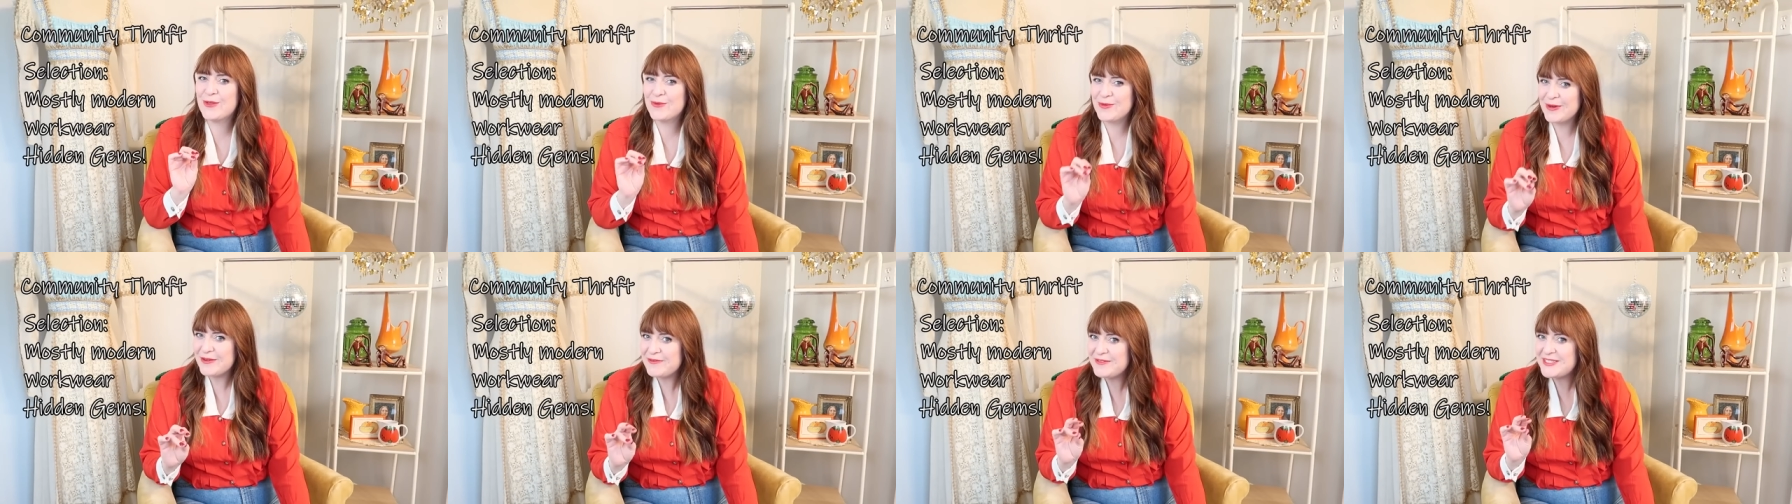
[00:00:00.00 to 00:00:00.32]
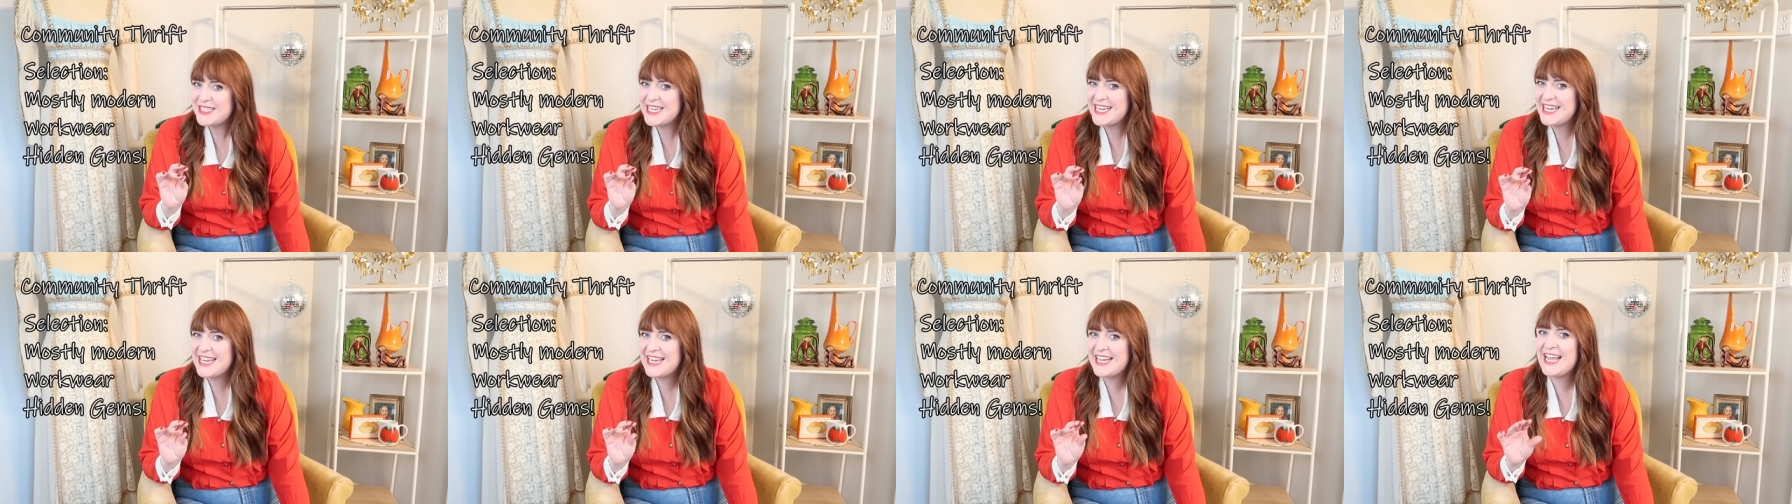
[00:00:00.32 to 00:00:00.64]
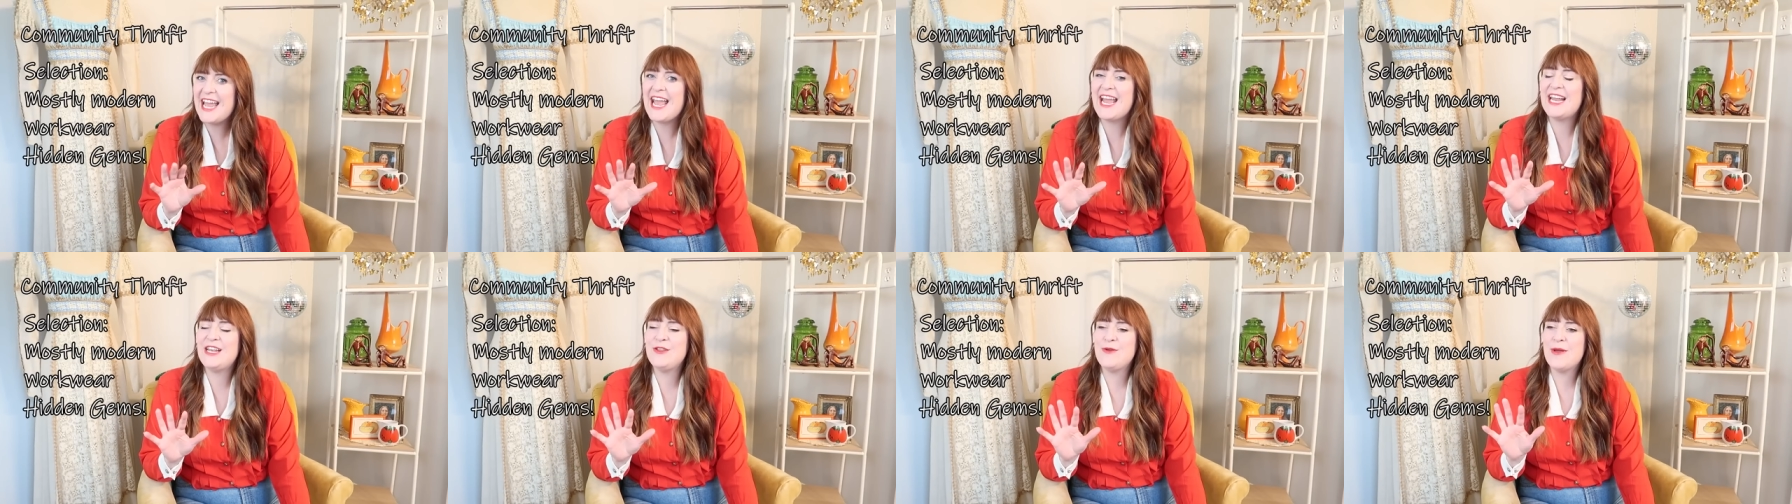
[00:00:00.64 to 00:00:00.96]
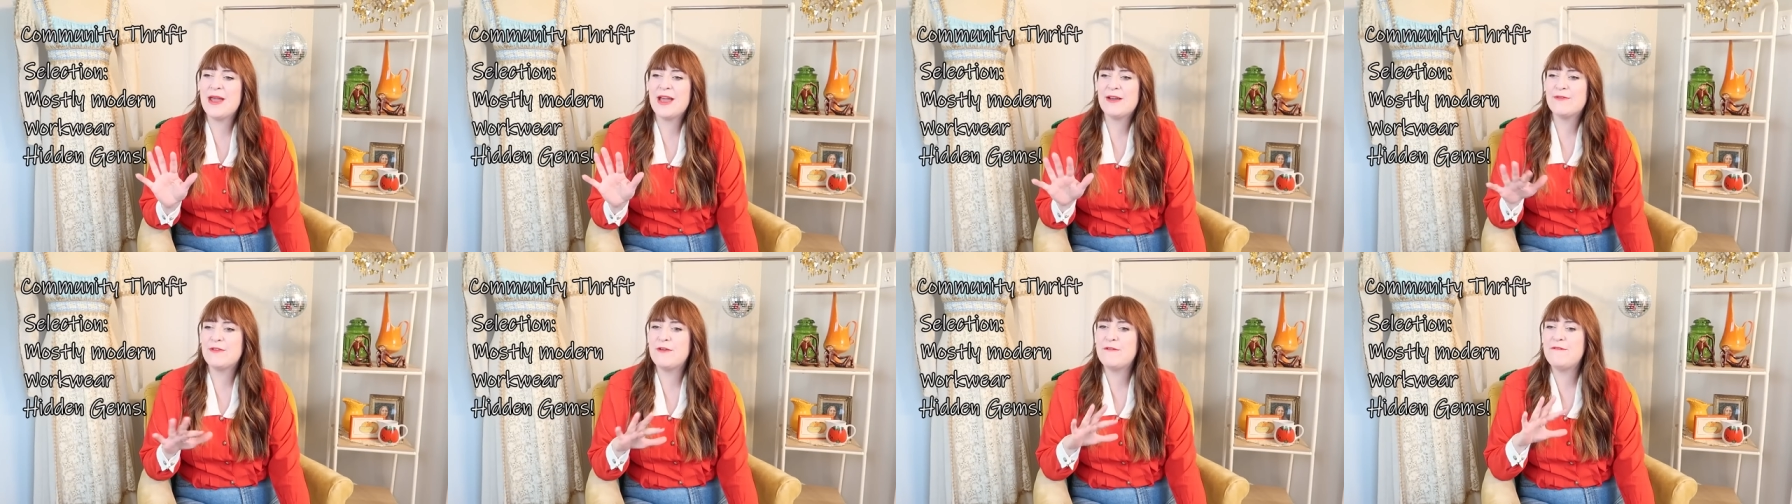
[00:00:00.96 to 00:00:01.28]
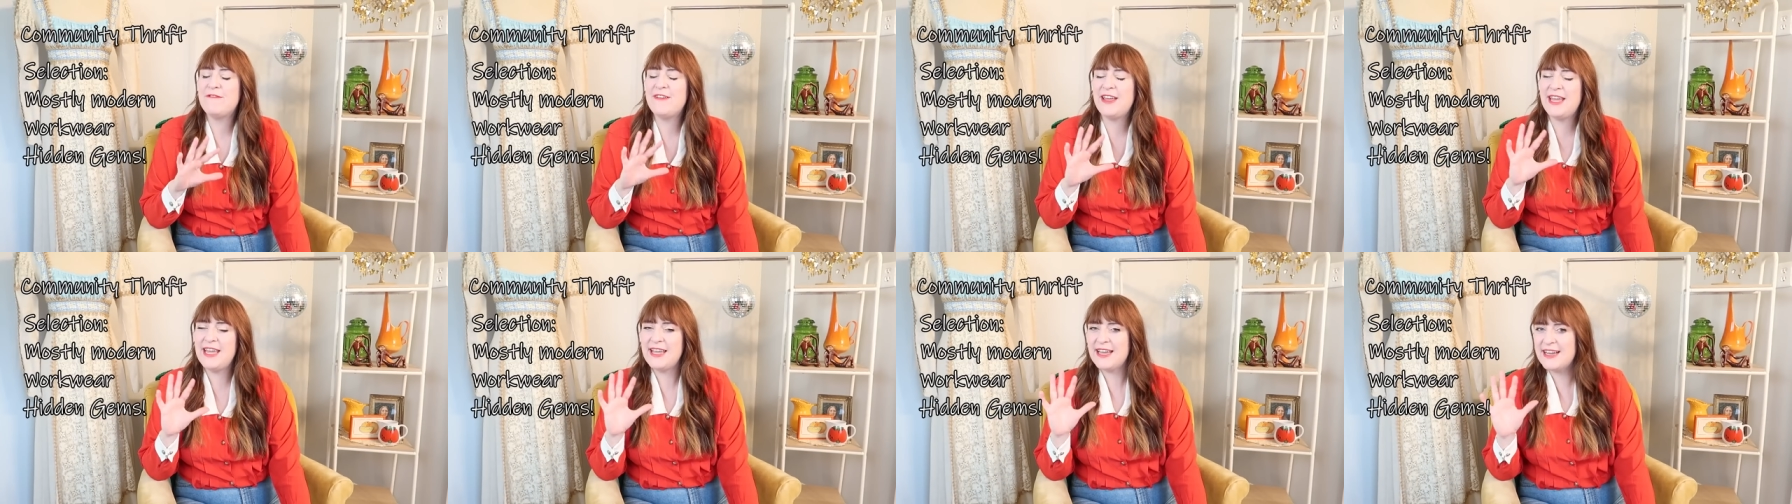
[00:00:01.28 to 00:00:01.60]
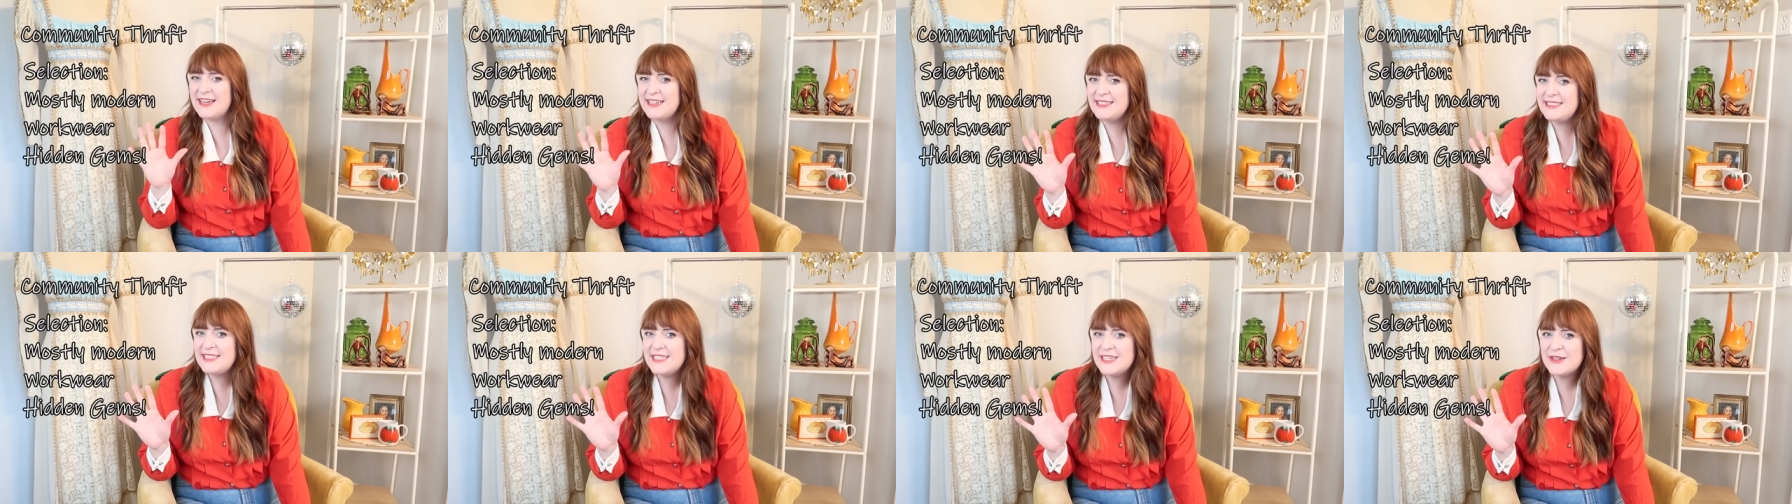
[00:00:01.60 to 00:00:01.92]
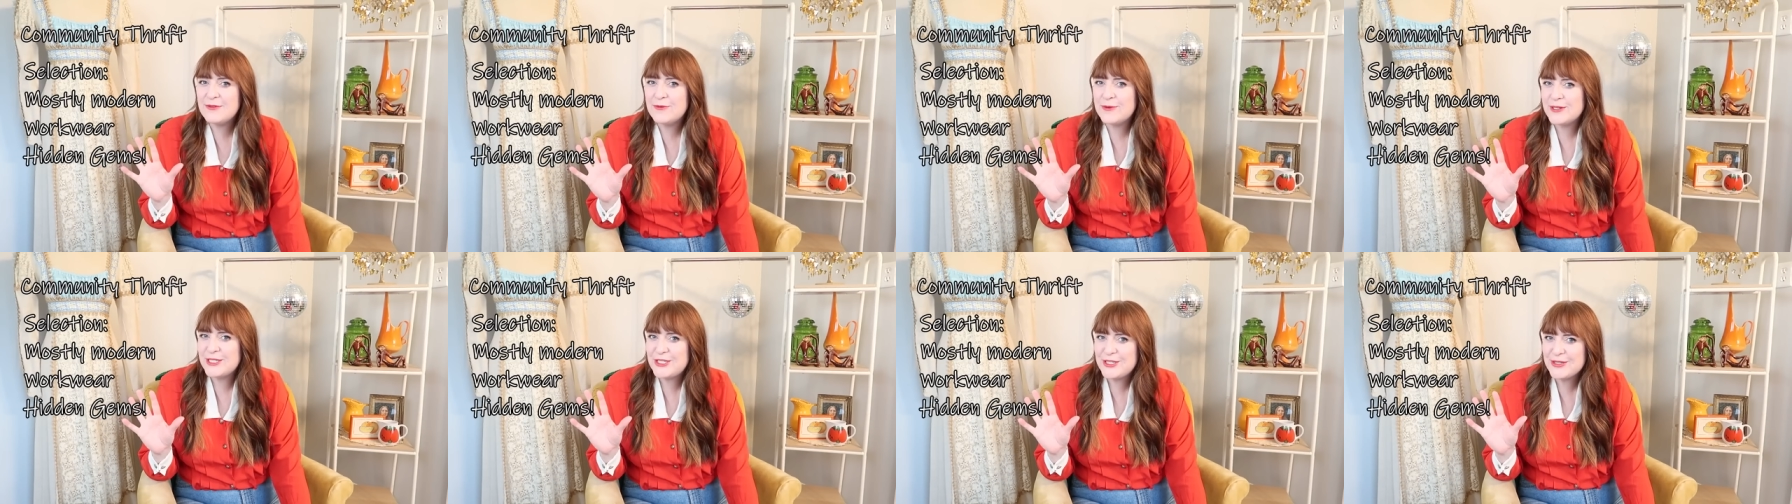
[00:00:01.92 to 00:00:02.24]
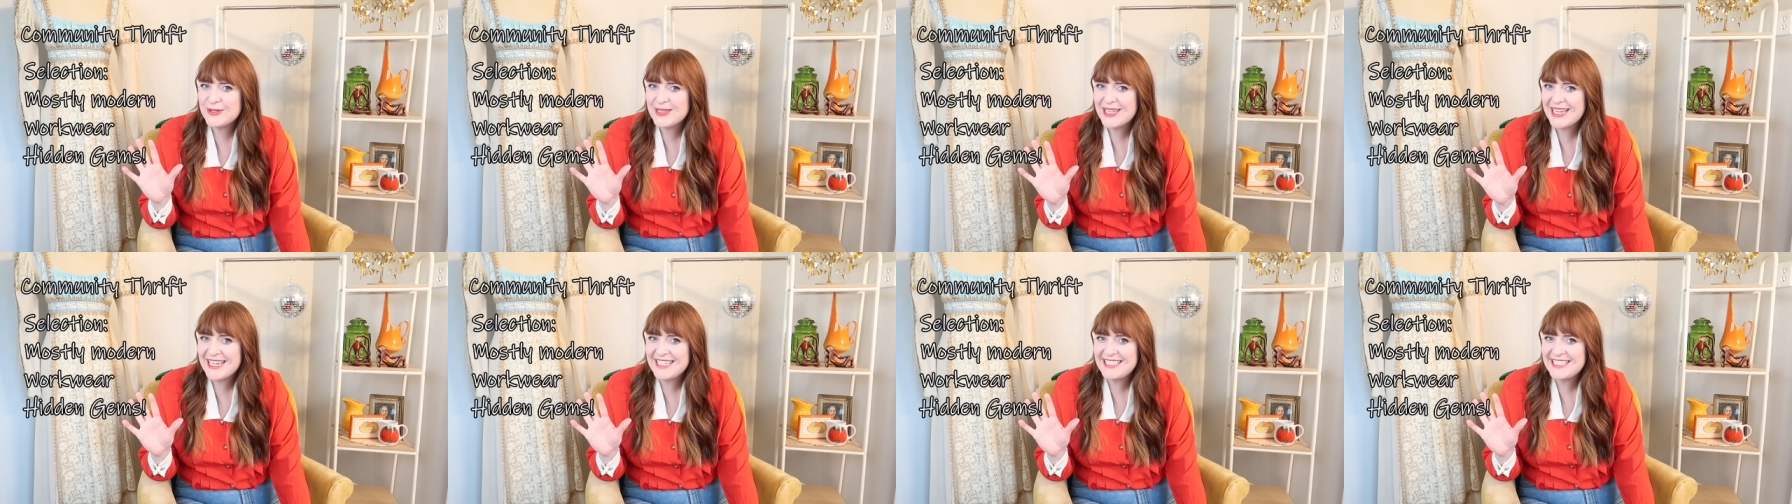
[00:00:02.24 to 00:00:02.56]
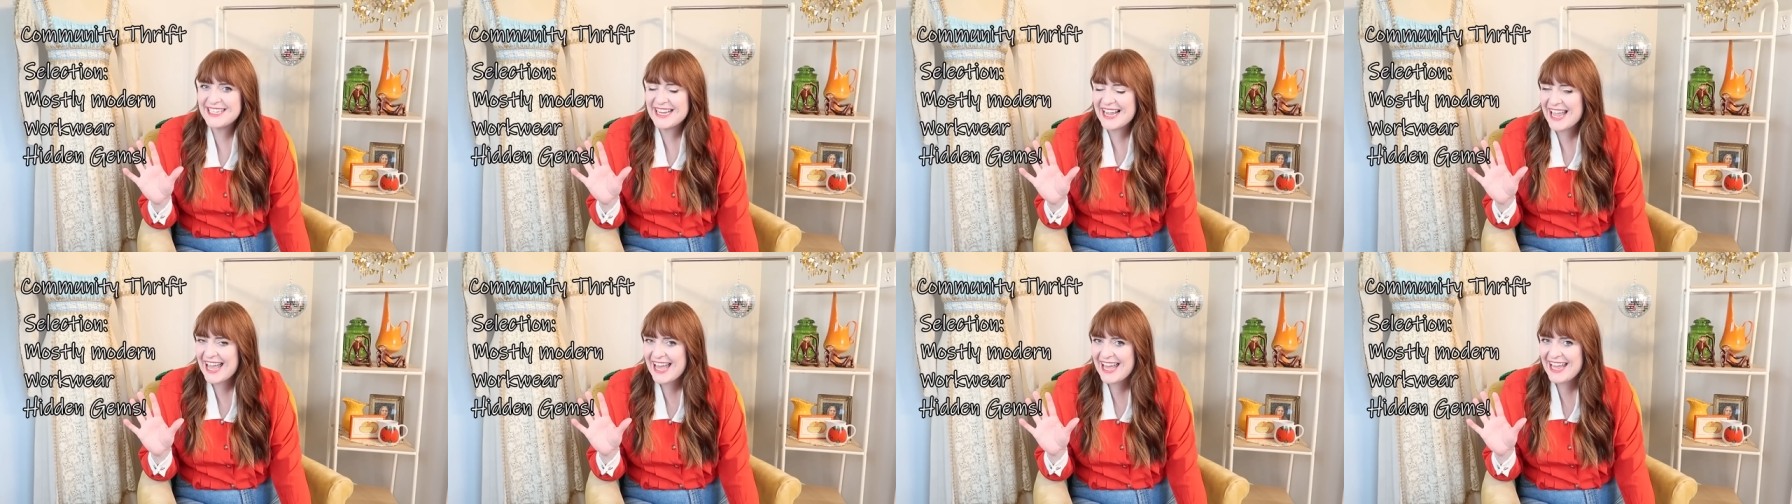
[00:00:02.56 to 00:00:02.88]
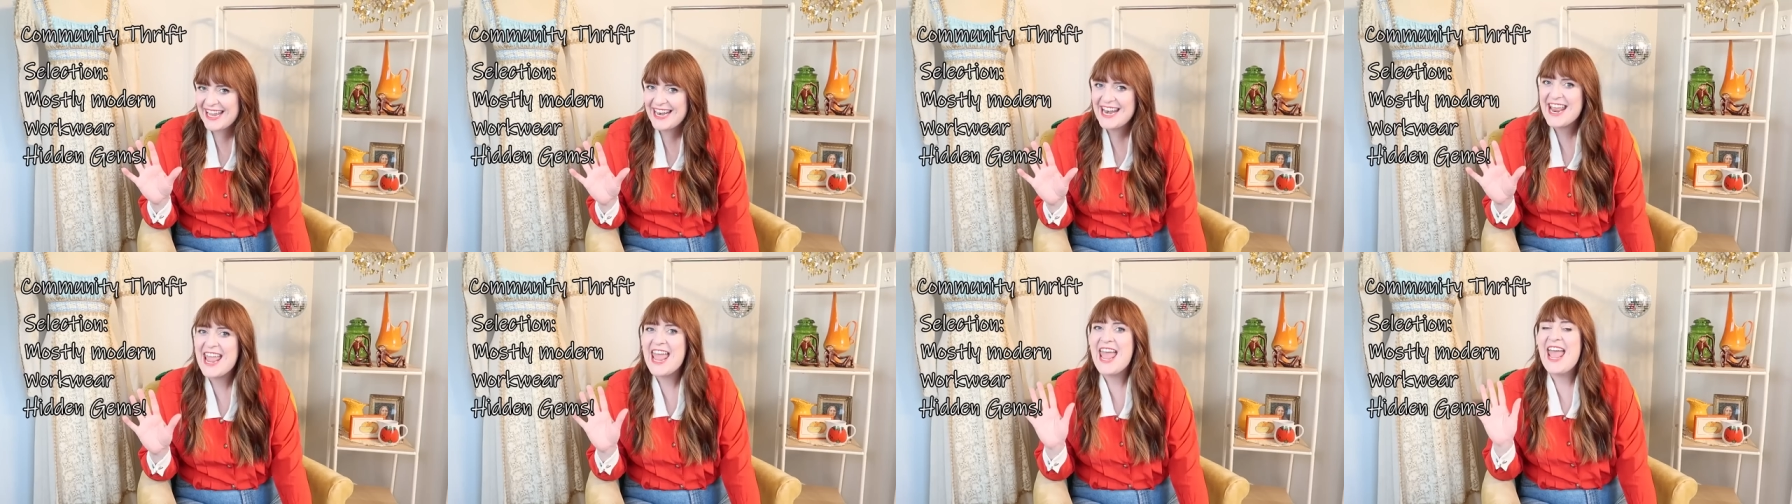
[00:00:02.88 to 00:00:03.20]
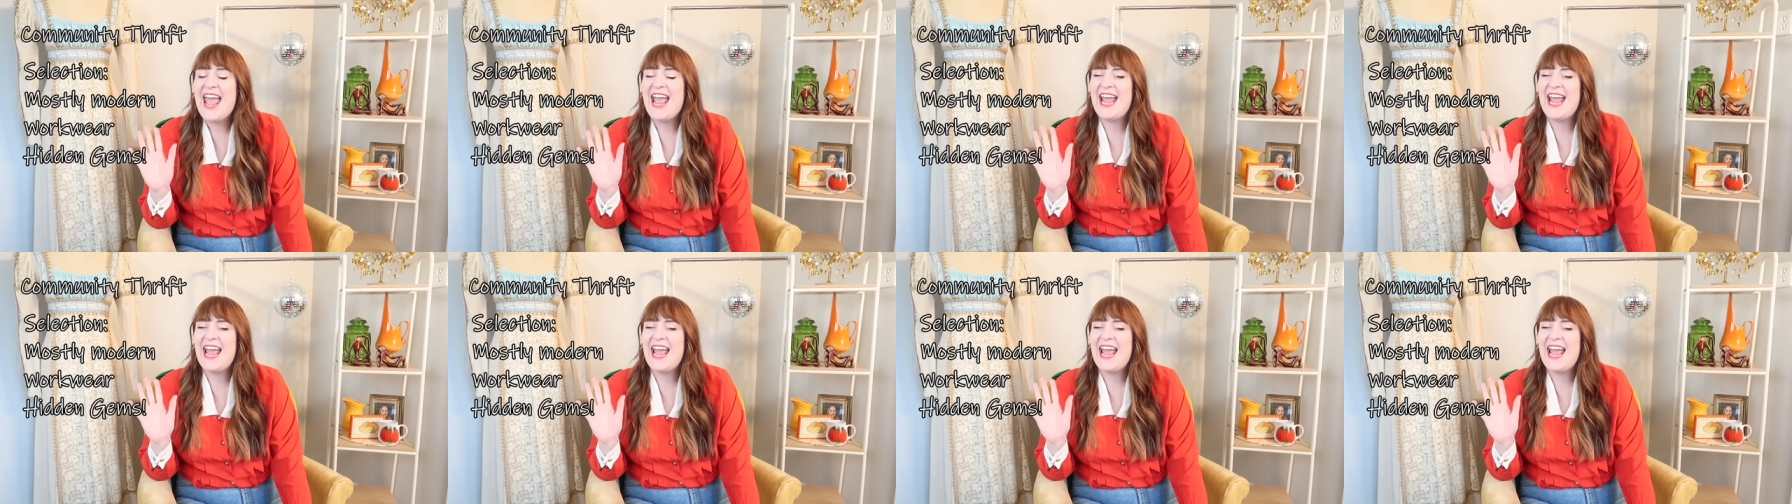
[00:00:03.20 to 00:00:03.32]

thrifting and you have a vague idea of what you'd like to get,